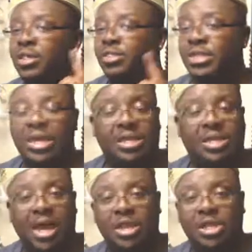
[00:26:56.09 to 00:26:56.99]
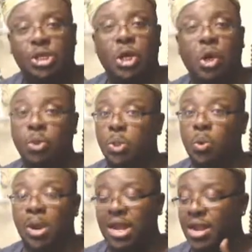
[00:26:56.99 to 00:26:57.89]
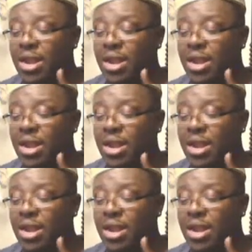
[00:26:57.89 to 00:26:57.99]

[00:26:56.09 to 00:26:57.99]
The Teen Titans show was great.